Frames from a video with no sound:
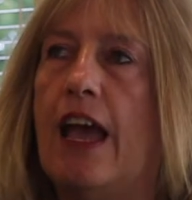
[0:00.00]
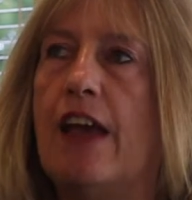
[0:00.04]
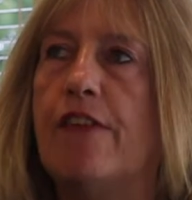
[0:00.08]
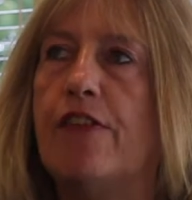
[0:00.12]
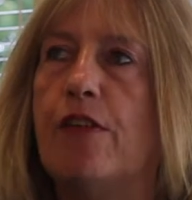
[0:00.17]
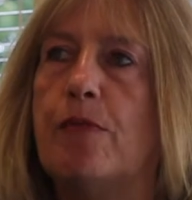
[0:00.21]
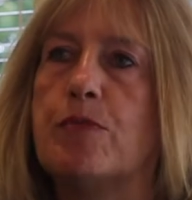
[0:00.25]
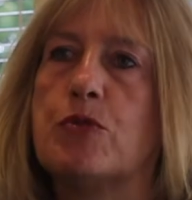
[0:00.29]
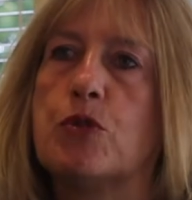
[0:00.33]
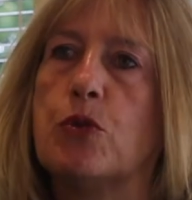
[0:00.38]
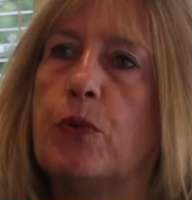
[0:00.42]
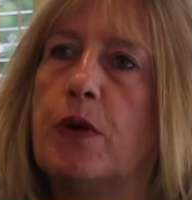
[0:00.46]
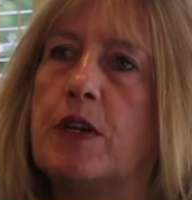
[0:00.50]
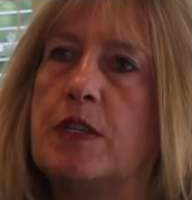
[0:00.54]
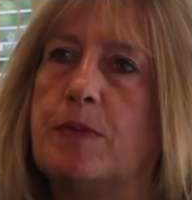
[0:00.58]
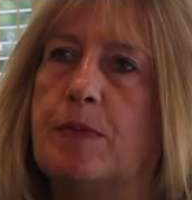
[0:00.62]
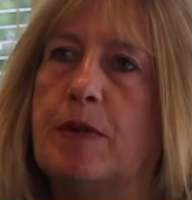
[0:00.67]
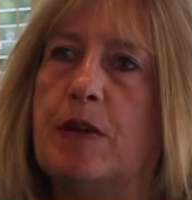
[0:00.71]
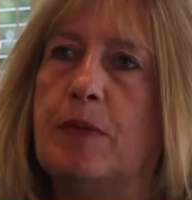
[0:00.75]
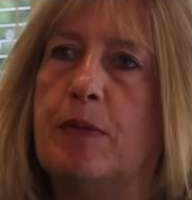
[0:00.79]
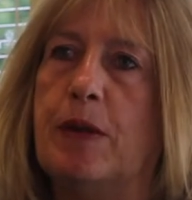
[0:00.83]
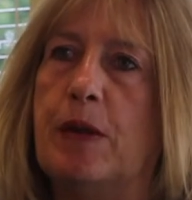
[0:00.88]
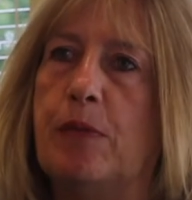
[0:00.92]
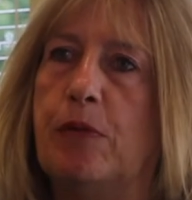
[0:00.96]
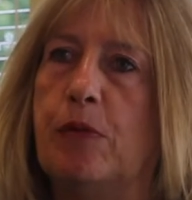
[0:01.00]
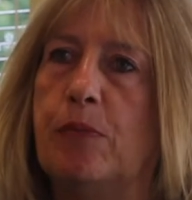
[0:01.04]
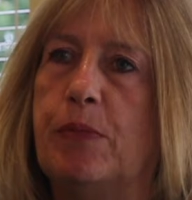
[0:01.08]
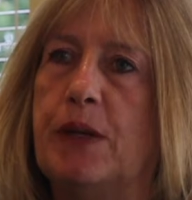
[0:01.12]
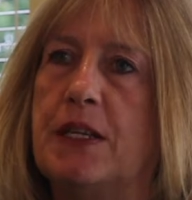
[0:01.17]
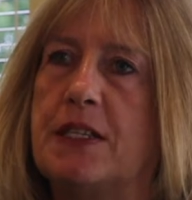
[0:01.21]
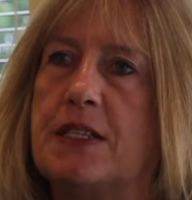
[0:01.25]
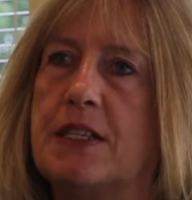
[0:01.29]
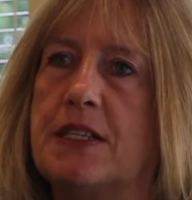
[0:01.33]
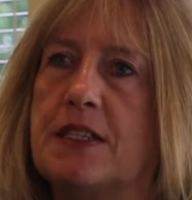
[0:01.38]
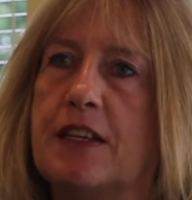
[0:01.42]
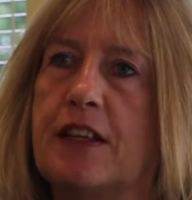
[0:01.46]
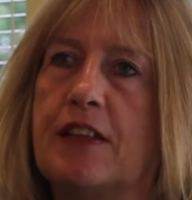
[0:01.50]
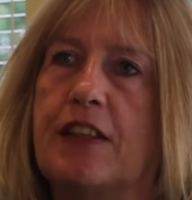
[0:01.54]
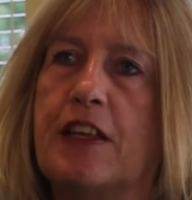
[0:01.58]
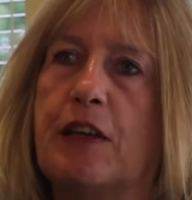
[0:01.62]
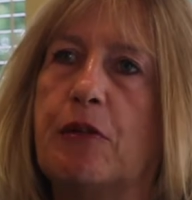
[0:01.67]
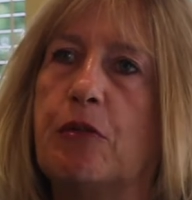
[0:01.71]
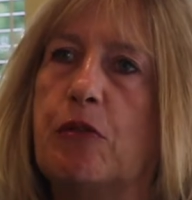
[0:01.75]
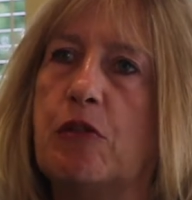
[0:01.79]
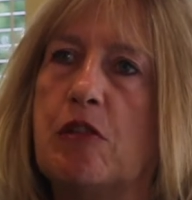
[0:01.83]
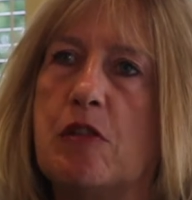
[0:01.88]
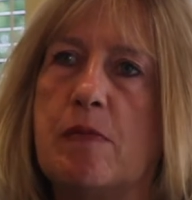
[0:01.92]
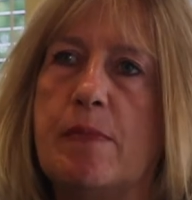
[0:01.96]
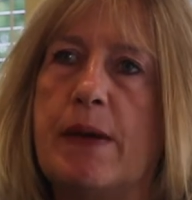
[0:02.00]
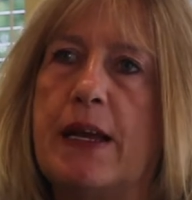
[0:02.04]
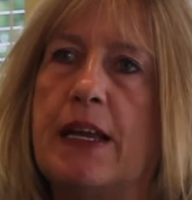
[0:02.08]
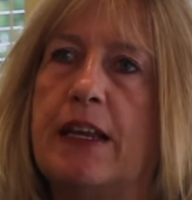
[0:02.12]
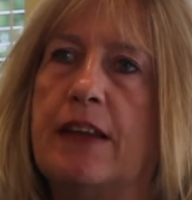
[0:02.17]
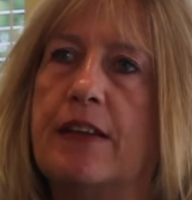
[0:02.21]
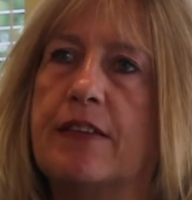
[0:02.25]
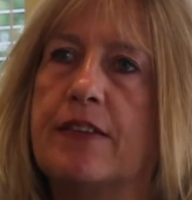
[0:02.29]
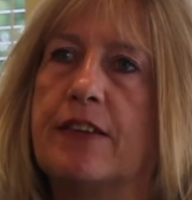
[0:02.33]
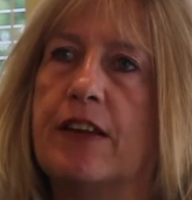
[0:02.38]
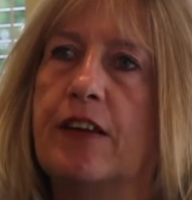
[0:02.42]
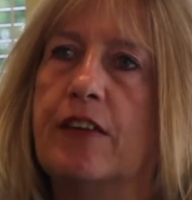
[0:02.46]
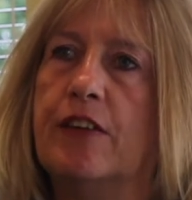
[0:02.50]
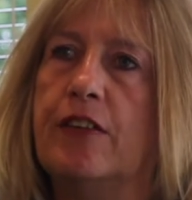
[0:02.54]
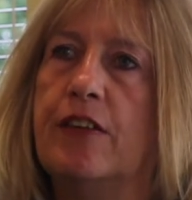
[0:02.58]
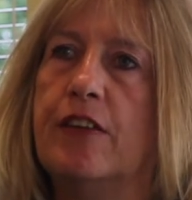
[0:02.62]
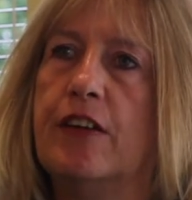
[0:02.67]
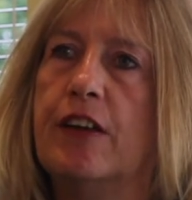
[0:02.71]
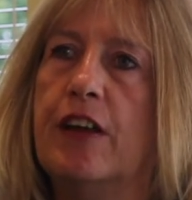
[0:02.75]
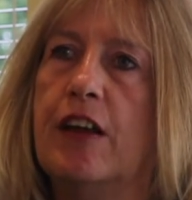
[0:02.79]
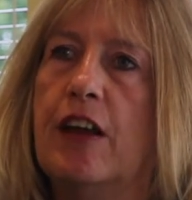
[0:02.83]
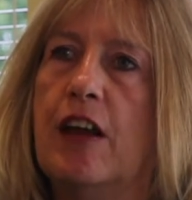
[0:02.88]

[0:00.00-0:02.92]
FM's always been a people business, and I think will remain so.